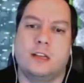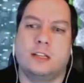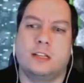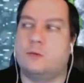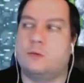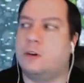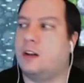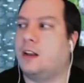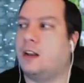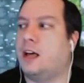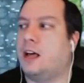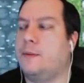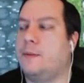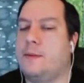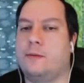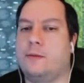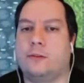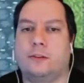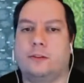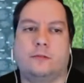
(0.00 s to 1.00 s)
What a lot of
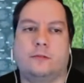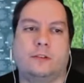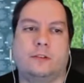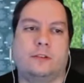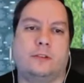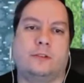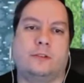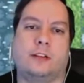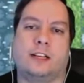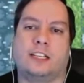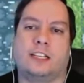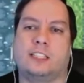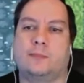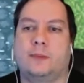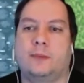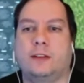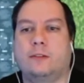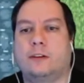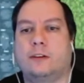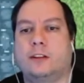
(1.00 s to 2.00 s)
people will do when they're doing like a
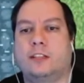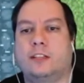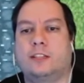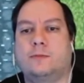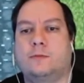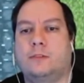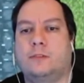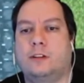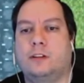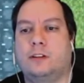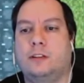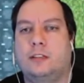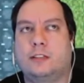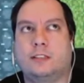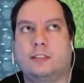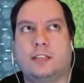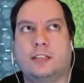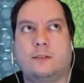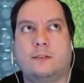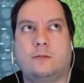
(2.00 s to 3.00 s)
speedrun at this point
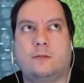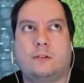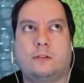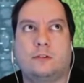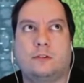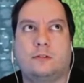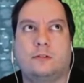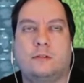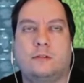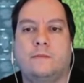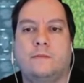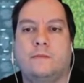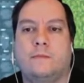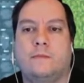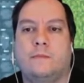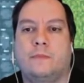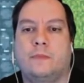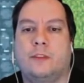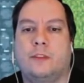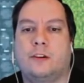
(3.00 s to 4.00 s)
is
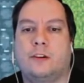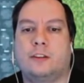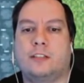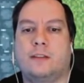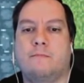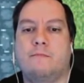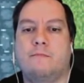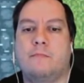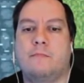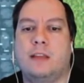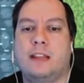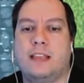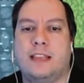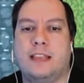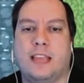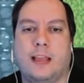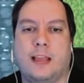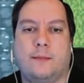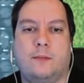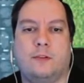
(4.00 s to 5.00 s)
there's a mini
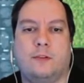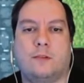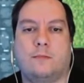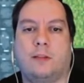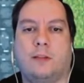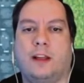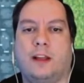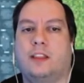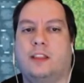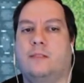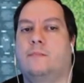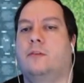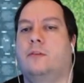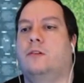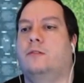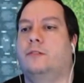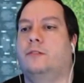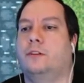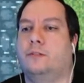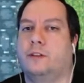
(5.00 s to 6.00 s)
game you can play on the
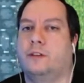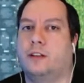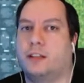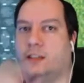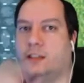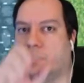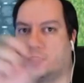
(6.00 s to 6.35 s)
boat doing like a